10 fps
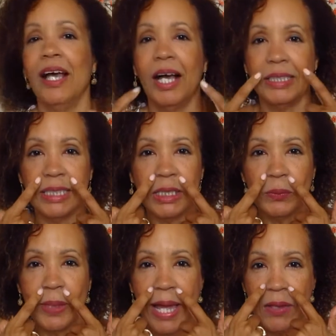a little
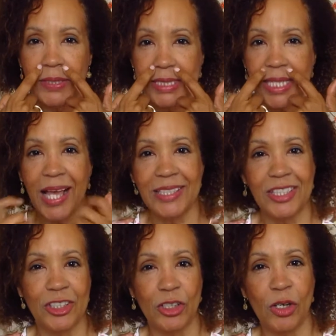around the sides
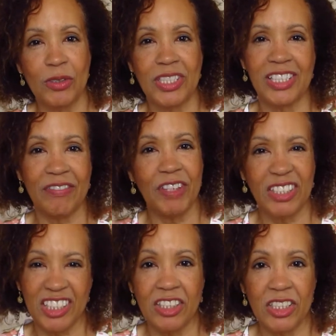of the nose, because I
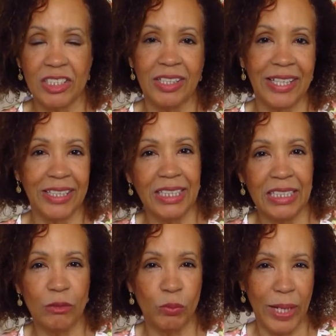felt it looked like a
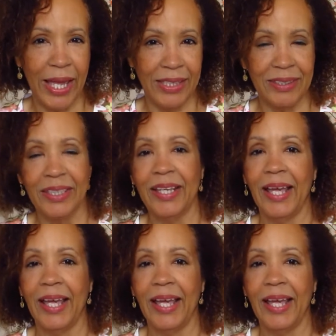little red.